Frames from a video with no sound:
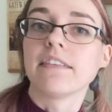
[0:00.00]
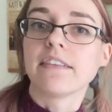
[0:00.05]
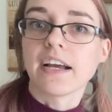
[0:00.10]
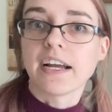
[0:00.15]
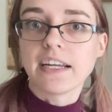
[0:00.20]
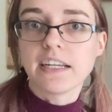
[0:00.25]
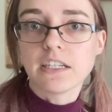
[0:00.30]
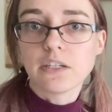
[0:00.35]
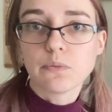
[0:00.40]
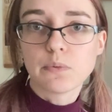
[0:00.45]

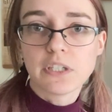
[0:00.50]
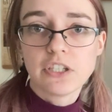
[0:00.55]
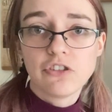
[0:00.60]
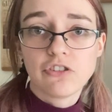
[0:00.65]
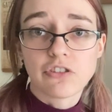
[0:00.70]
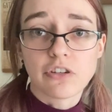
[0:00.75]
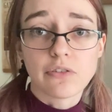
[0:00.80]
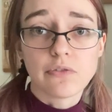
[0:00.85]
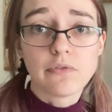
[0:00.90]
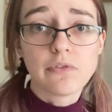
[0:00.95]
Diana Wynne
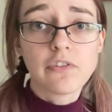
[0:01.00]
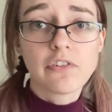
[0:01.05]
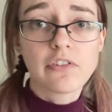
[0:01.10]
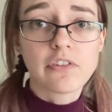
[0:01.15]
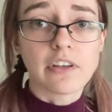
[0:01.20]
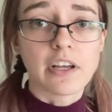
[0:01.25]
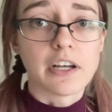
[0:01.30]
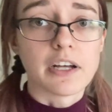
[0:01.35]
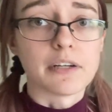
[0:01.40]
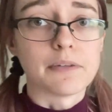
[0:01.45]
Jones
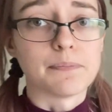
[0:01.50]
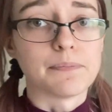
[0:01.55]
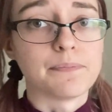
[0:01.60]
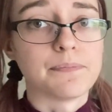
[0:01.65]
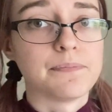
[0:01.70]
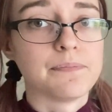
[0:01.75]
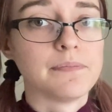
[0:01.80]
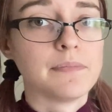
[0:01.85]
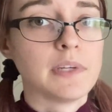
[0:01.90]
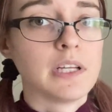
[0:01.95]

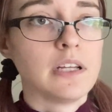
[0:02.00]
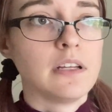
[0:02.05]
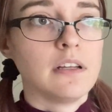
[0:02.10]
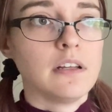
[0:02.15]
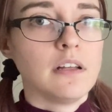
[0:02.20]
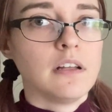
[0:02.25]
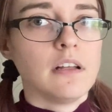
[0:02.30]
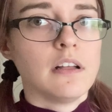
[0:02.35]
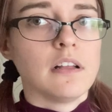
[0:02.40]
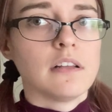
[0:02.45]

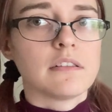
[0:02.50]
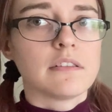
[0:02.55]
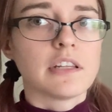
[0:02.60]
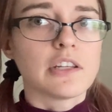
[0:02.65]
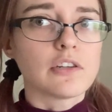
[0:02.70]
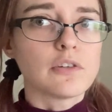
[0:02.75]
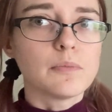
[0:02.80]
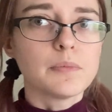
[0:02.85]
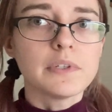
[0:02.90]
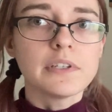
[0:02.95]

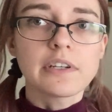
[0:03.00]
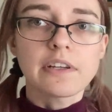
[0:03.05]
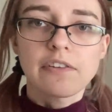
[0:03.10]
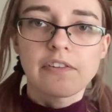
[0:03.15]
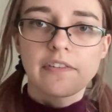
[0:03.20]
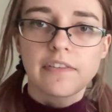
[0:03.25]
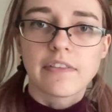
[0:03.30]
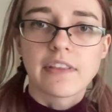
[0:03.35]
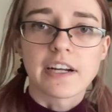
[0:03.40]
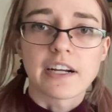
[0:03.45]
little
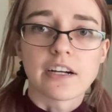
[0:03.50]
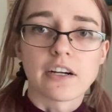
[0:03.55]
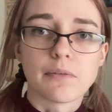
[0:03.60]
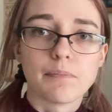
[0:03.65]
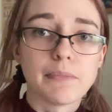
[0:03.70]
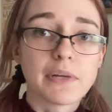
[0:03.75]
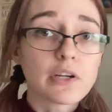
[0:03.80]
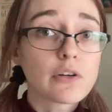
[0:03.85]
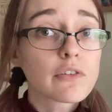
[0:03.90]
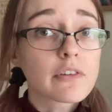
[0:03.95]
books. They're
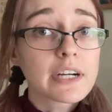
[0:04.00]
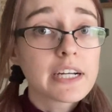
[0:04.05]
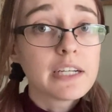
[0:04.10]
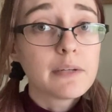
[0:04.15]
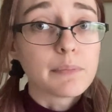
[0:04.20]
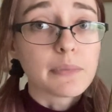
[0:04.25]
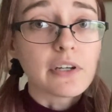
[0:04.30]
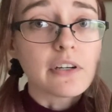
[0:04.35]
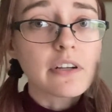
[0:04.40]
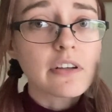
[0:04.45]
middle
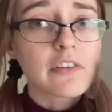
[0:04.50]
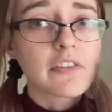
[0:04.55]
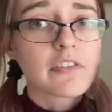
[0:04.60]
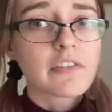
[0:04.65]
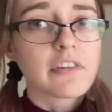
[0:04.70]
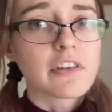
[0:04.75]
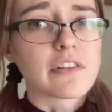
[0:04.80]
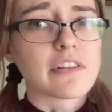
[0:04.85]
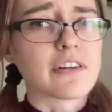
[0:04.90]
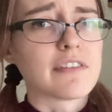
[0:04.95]
grade books,
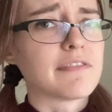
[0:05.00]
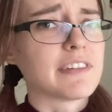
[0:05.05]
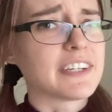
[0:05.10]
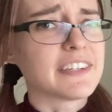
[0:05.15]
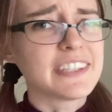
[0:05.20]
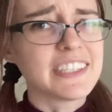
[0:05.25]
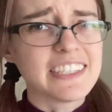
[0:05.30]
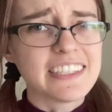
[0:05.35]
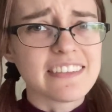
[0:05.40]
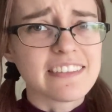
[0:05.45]
so they're
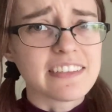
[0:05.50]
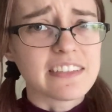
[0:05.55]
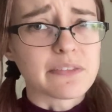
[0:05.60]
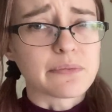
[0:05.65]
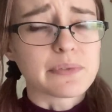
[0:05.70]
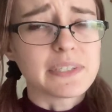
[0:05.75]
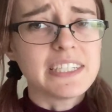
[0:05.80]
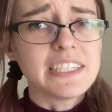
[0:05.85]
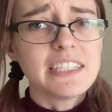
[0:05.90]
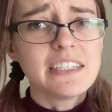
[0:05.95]
very easy to
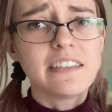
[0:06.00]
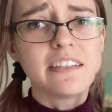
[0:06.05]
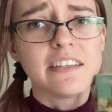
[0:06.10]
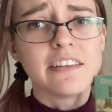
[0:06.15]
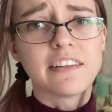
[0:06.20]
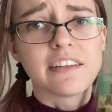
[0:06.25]
read.